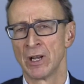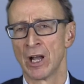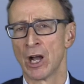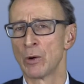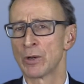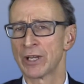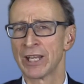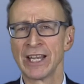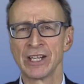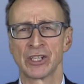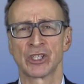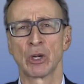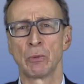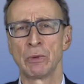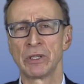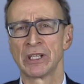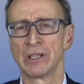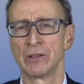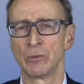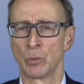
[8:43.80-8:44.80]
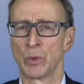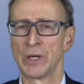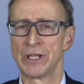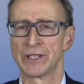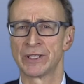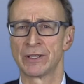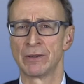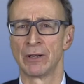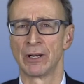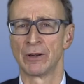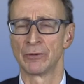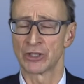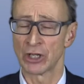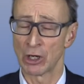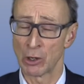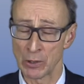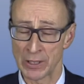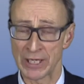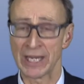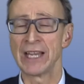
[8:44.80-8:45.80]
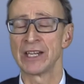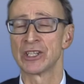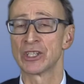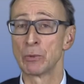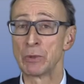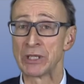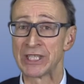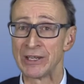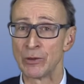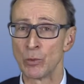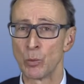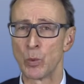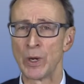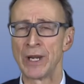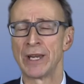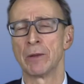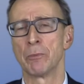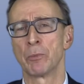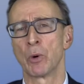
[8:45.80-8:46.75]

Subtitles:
Okay, so we didn't win. So we didn't win it.